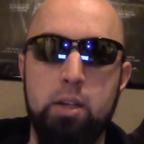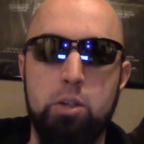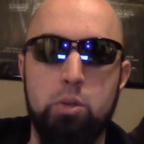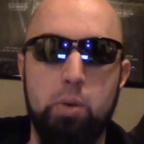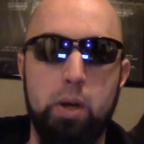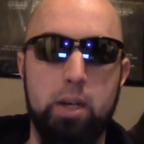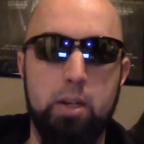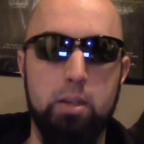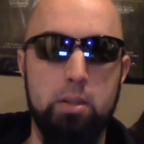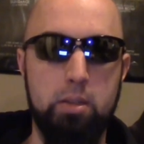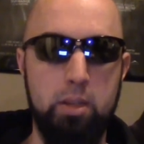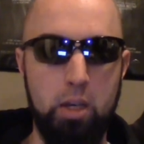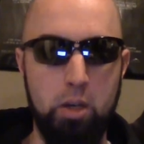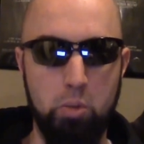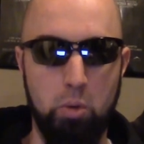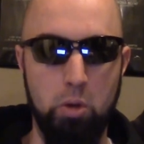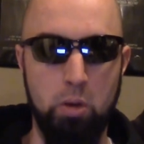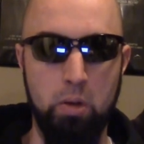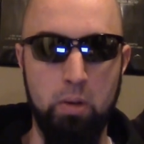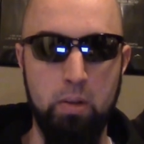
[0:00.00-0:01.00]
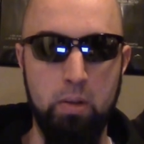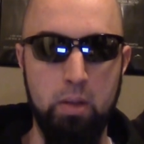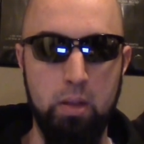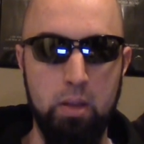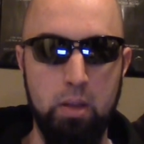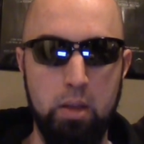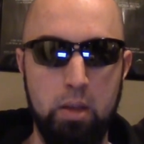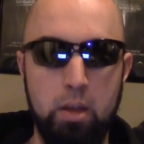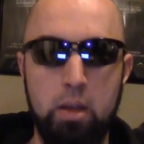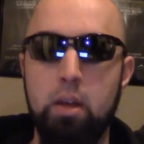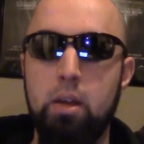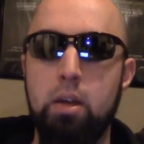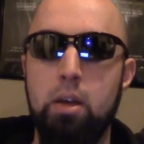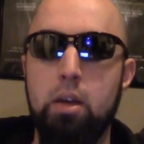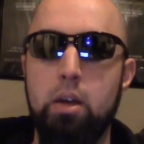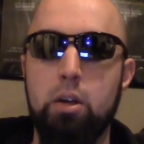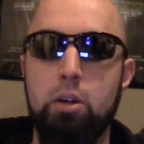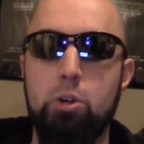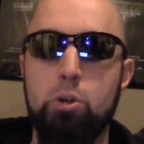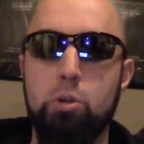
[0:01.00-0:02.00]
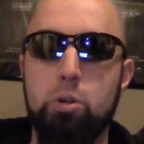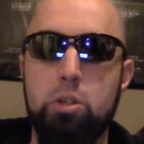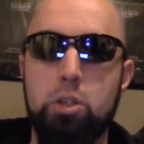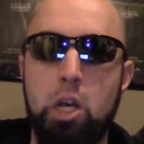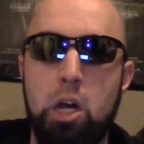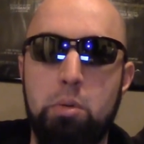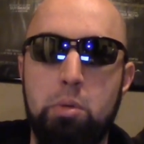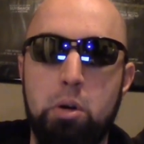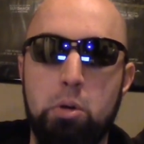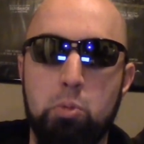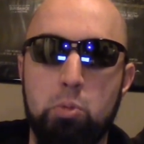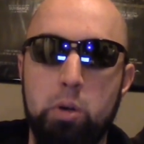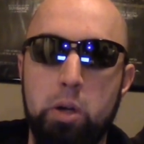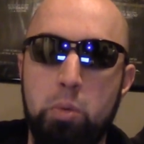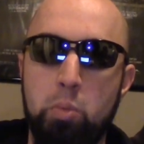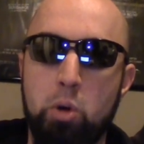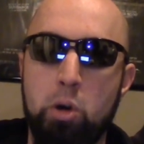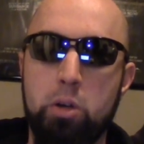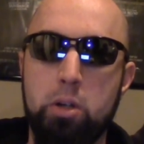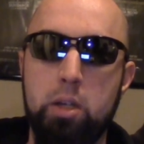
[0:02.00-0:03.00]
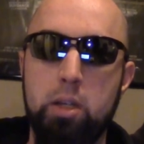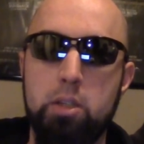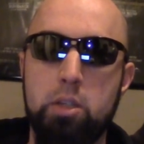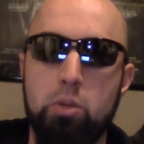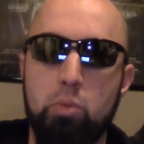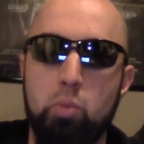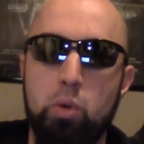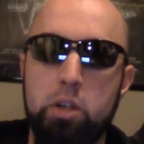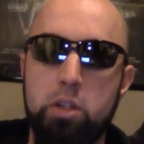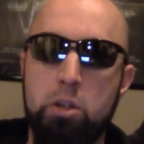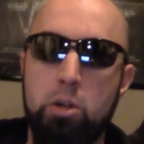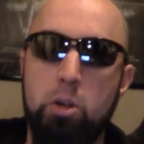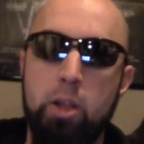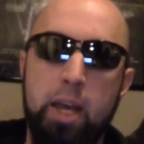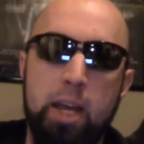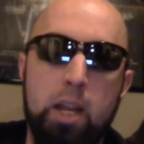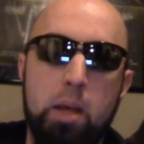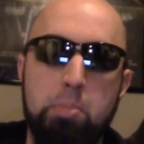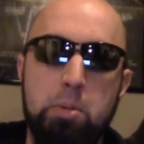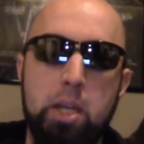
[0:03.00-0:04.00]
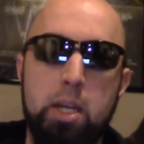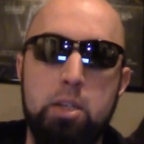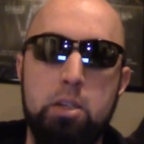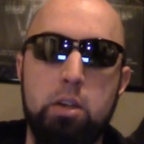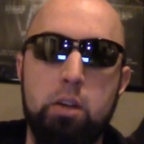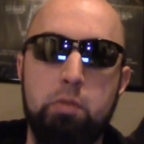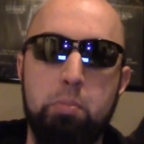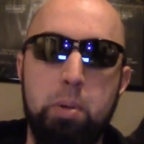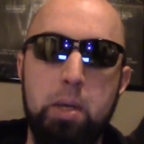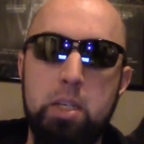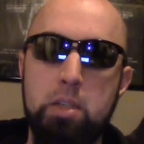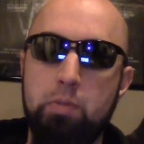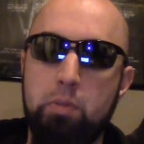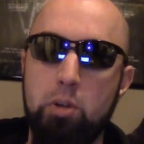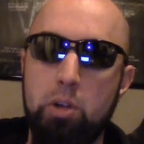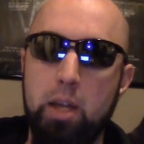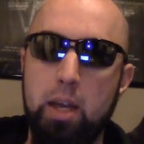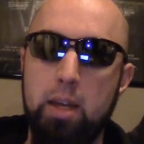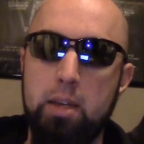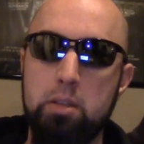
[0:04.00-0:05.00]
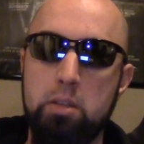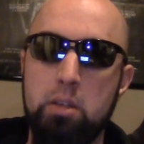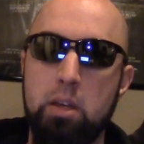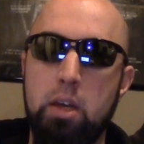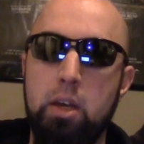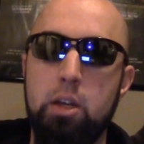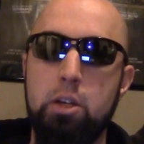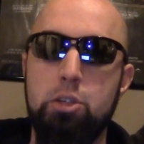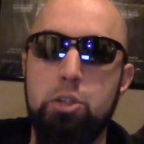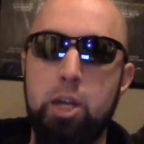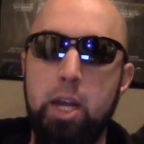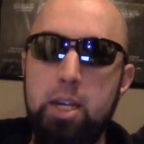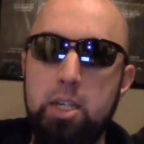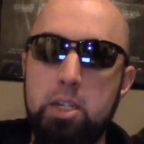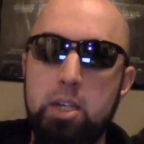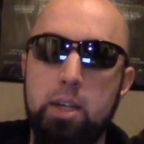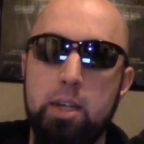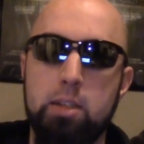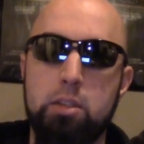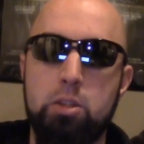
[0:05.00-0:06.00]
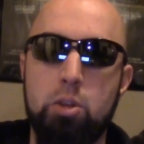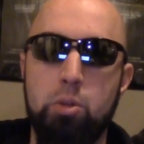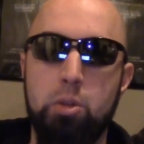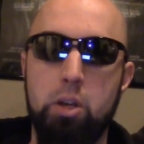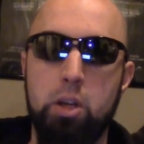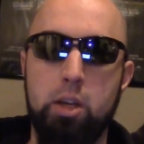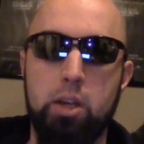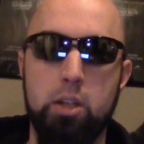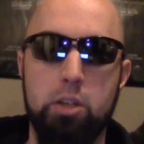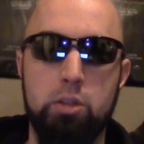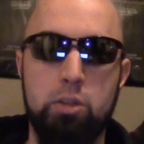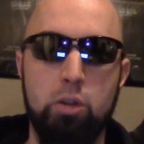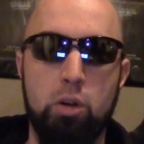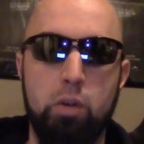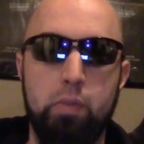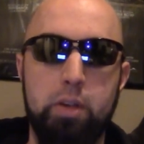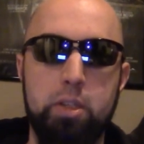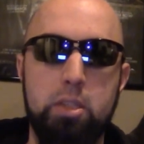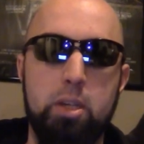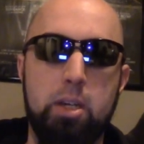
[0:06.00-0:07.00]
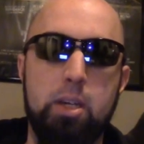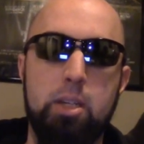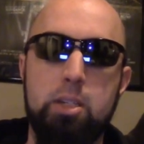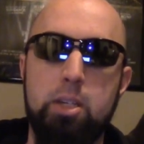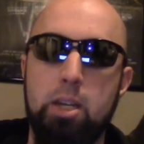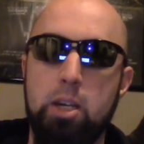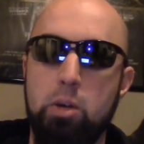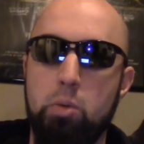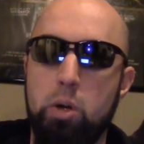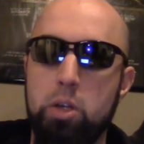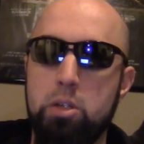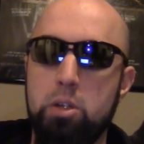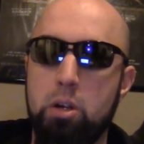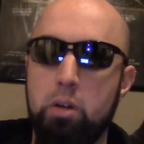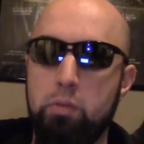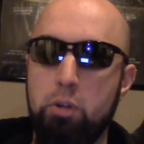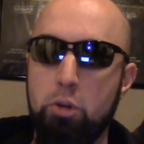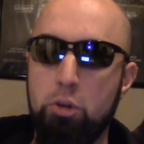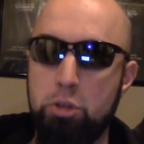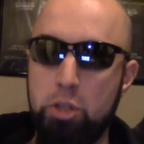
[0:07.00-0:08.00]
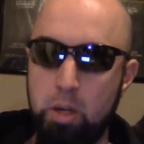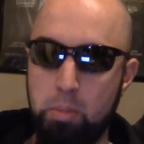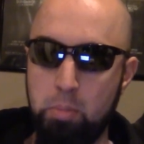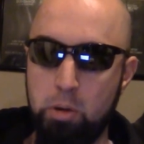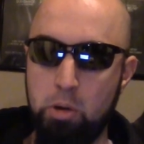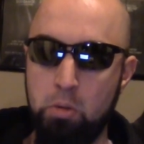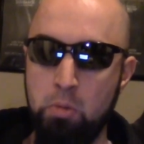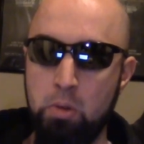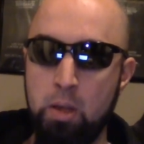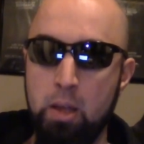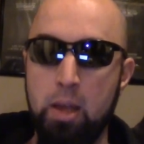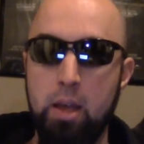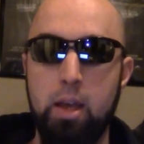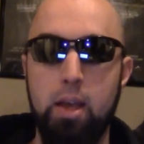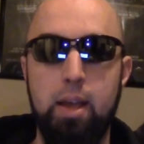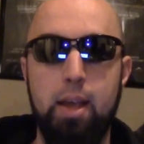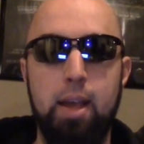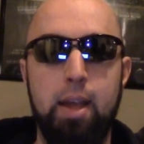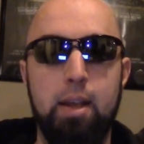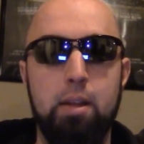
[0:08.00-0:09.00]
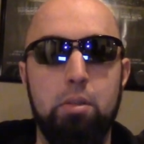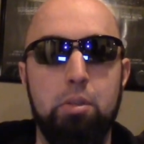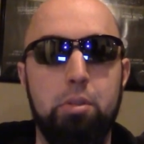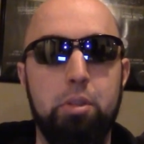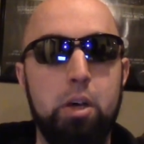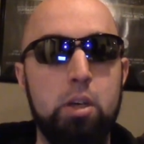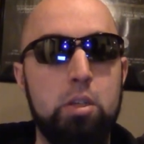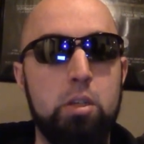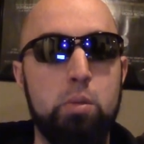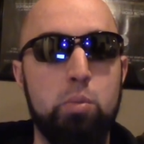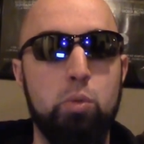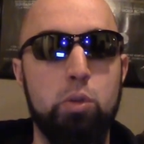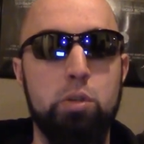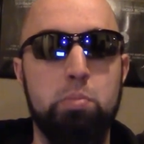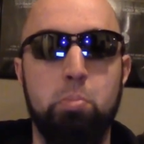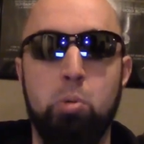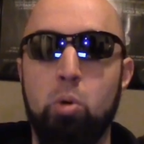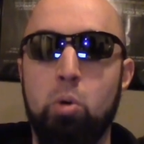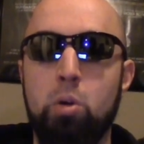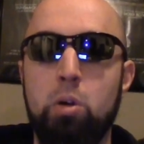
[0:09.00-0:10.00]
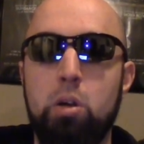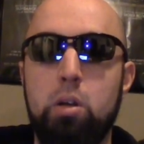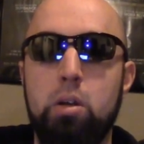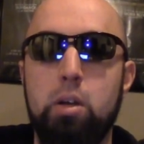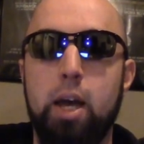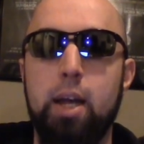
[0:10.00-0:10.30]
and direct a sequel. Kurosawa reworked his original adaptation of Peaceful Days, changing it so that it could serve as a continuation of Yojimbo, and thus was born